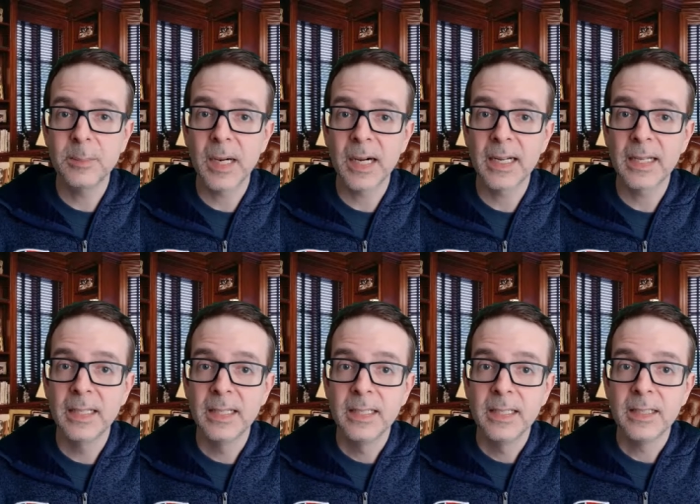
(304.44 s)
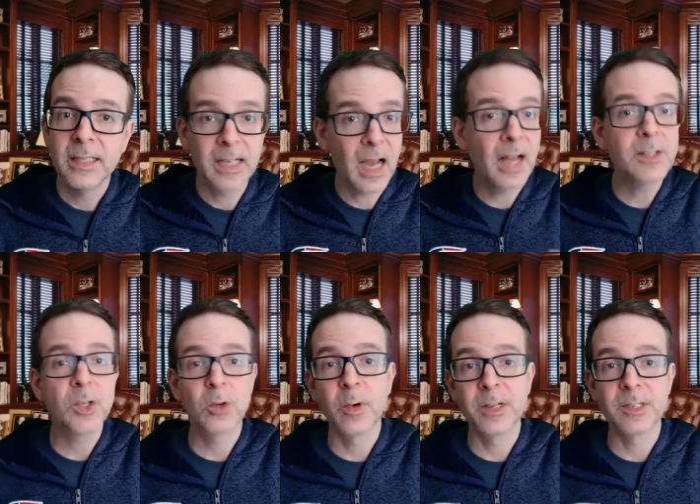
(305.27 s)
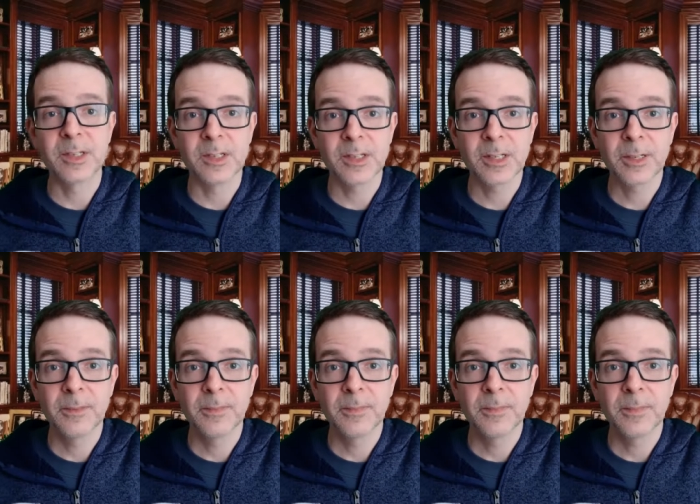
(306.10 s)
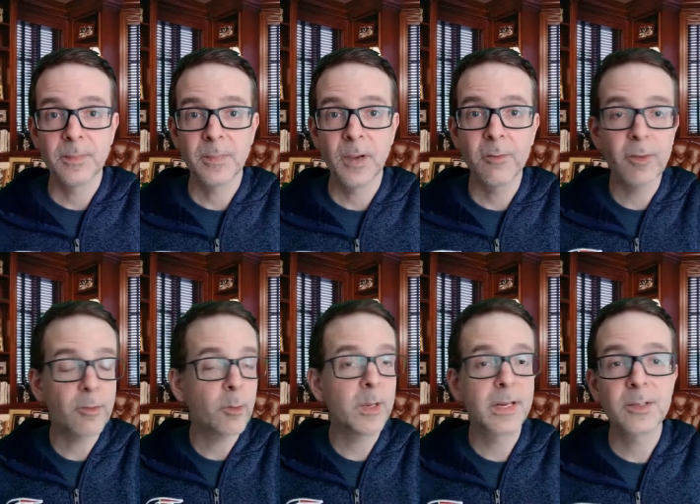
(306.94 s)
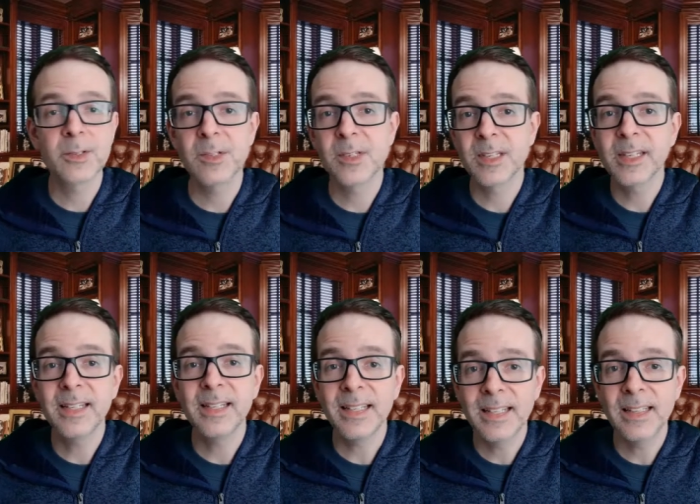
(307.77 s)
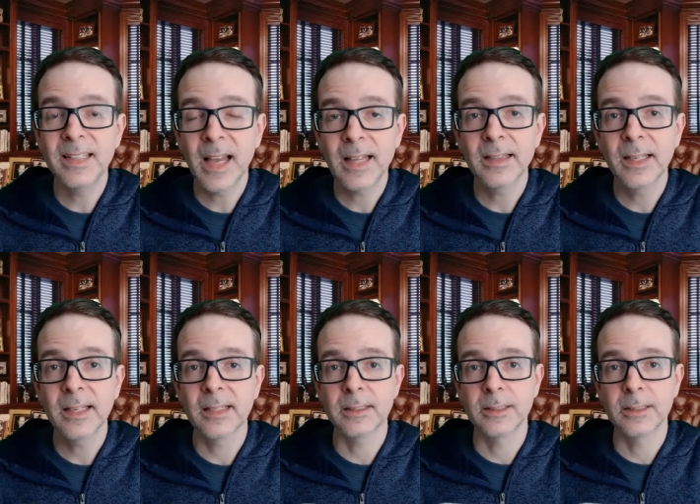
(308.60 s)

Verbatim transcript: by the consequences of everyone else's sin in that land.